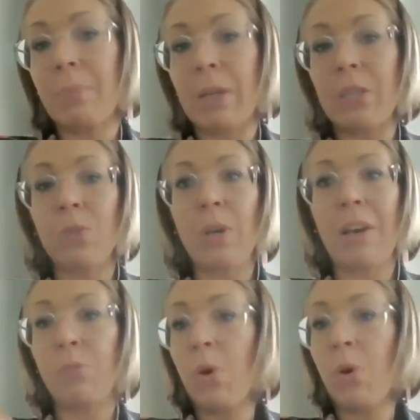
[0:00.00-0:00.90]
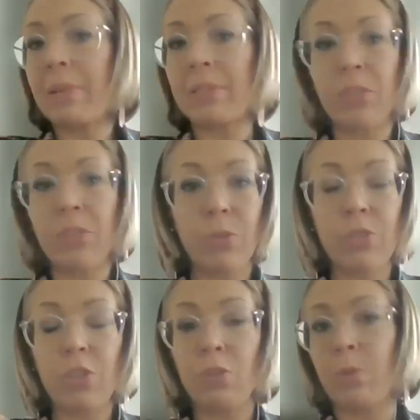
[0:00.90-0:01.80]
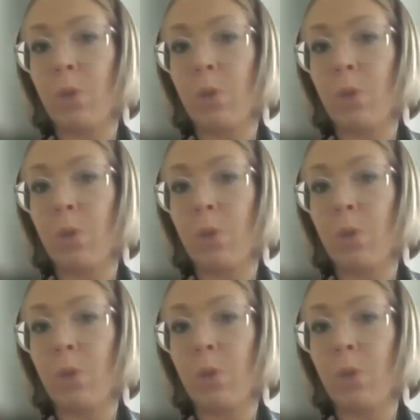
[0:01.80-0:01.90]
but you have warm undertones, so you